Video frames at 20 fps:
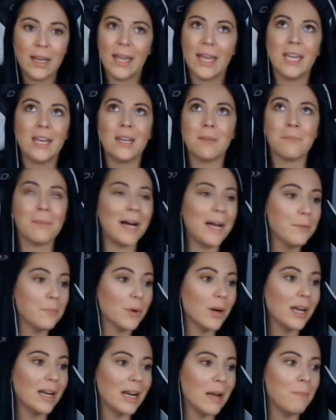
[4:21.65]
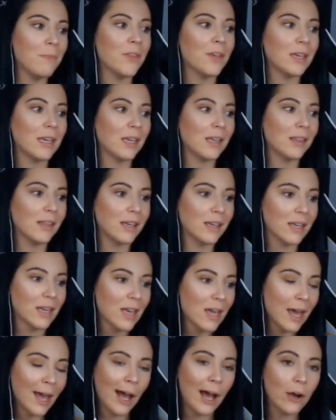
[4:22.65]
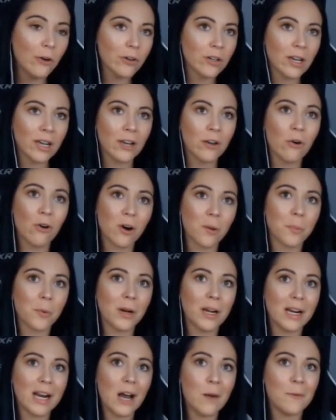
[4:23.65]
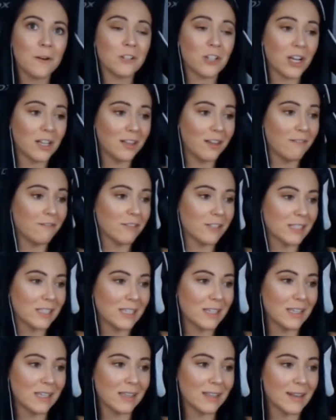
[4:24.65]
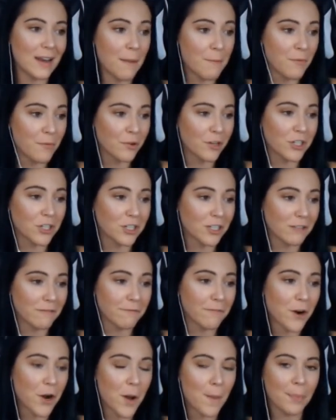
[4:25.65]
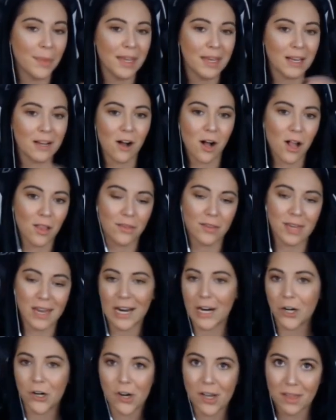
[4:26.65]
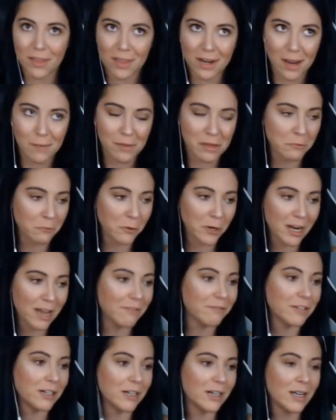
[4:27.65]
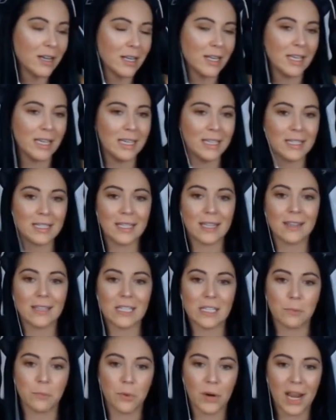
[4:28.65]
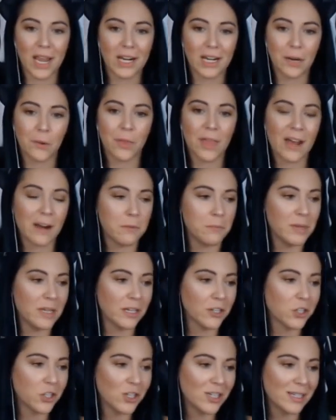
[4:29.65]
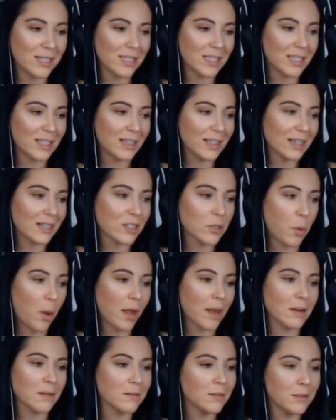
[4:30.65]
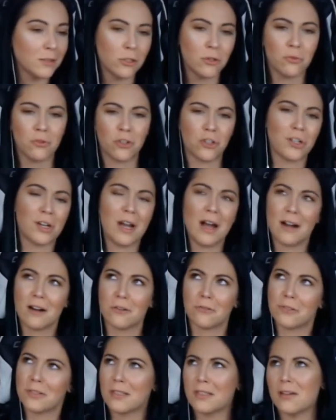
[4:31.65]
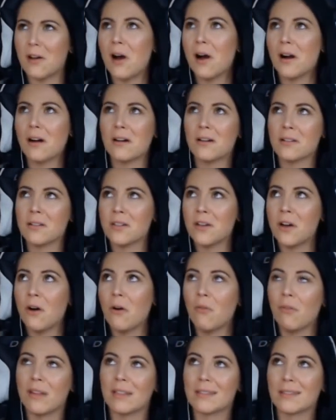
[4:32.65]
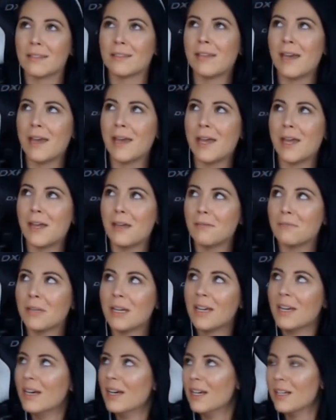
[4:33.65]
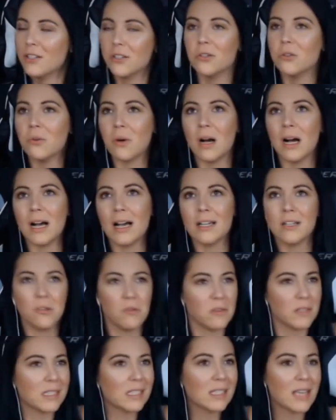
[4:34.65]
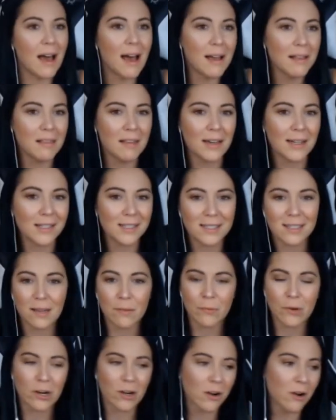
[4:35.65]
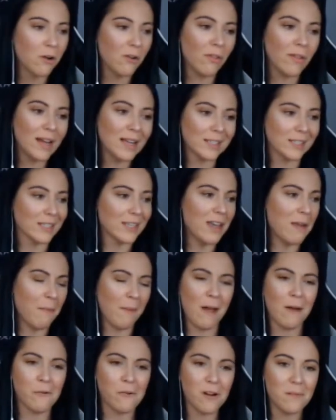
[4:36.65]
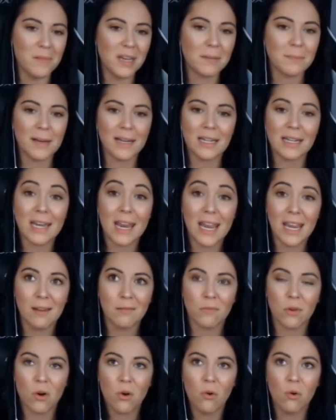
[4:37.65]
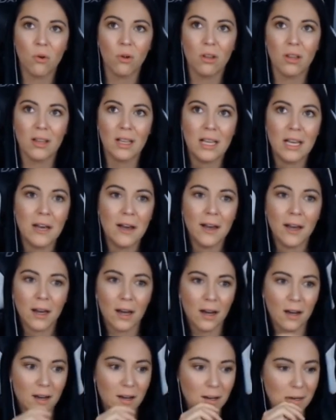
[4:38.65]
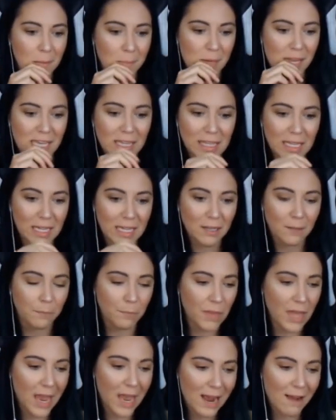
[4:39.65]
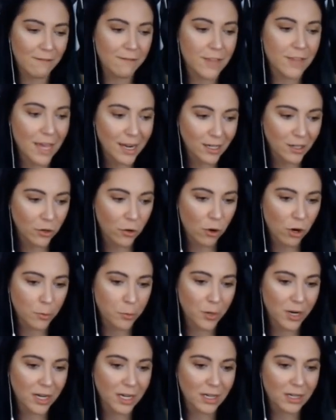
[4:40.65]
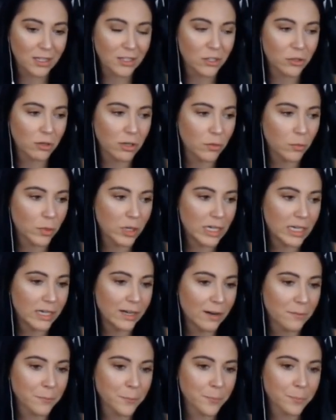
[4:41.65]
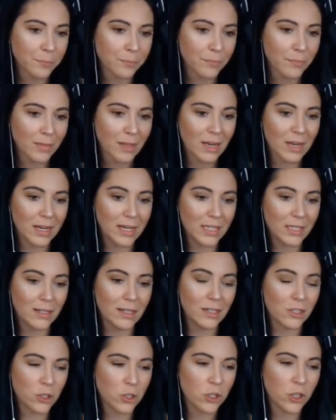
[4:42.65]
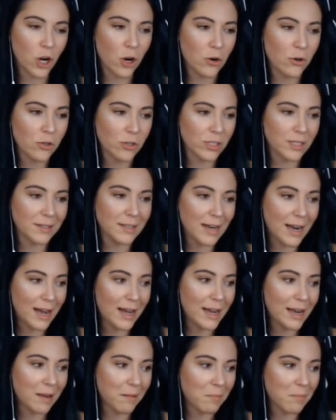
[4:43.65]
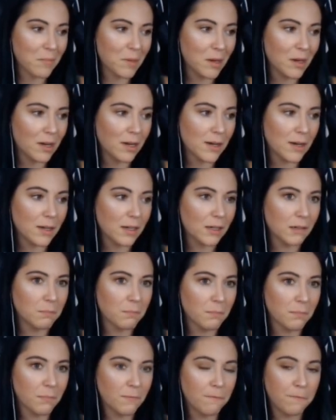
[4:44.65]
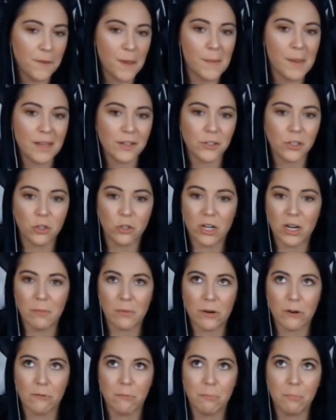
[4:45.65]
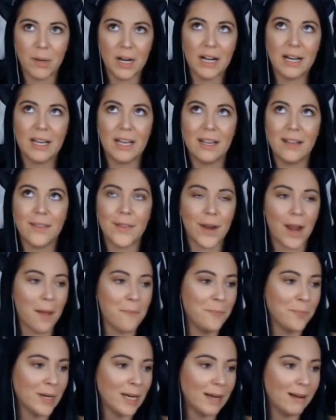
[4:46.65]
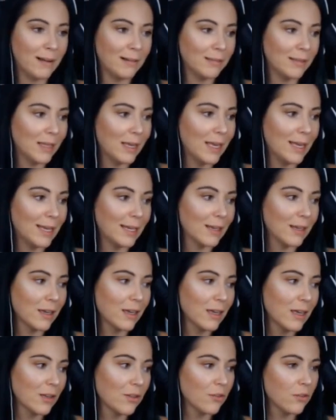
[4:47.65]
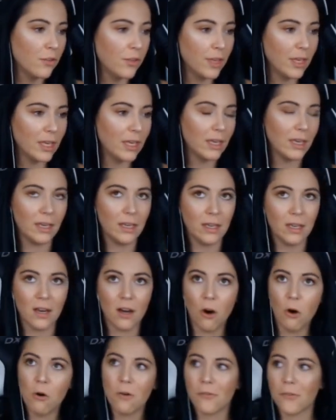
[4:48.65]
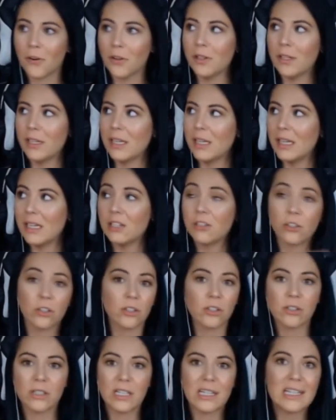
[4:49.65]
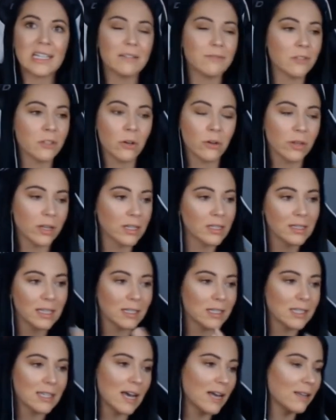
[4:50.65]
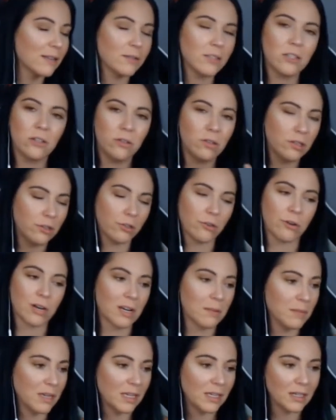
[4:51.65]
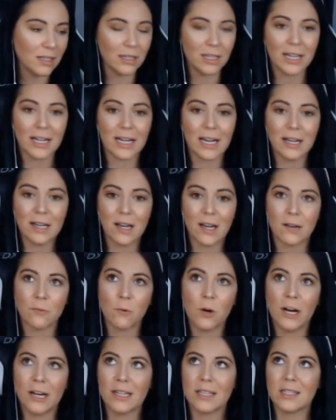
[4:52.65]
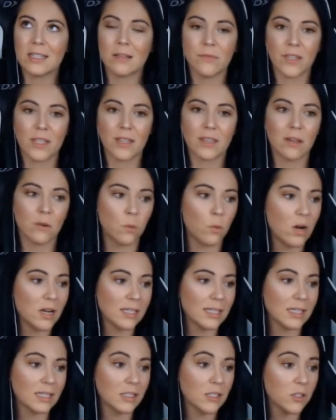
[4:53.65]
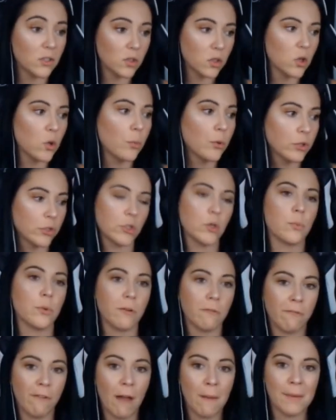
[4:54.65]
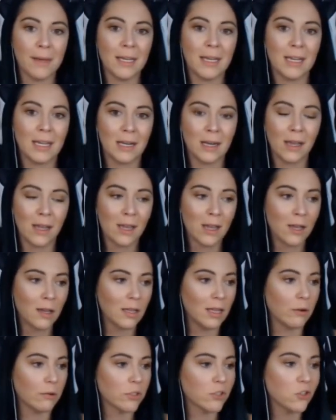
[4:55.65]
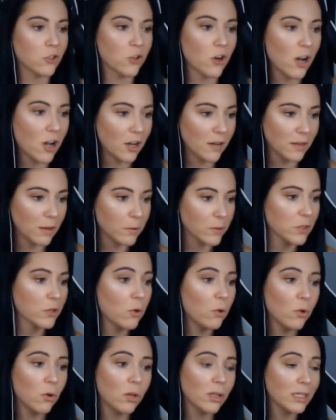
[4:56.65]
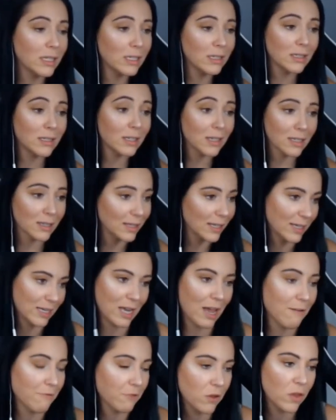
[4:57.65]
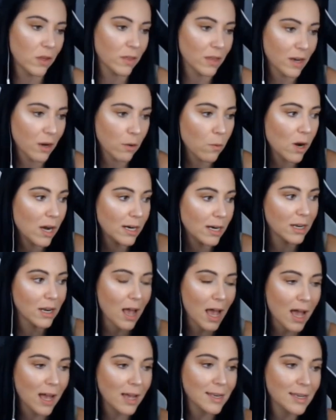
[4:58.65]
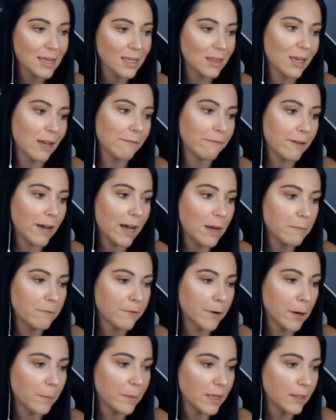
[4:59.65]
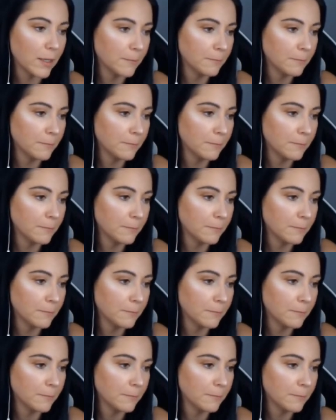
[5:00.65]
And in my brain, I'm thinking, like, how can I incorporate how much I love the city that I'm originally from, like, all the area that I'm in, whatever, into this branding without it being cheesy? Like, do I do Chicago stars? No, that's lame. Do I do the skyline somewhere? No, that's lame. How do I make my name cool and, like, have that incorporated into it where it shows that I'm a female streamer, but that I'm not, like, the overly girly, even though, like, that's not, you know what I mean. Like, I wanted something that wasn't super, super feminine, that was strong, that was cool, and he did it. Like, everything that I wanted, I get that vibe from it.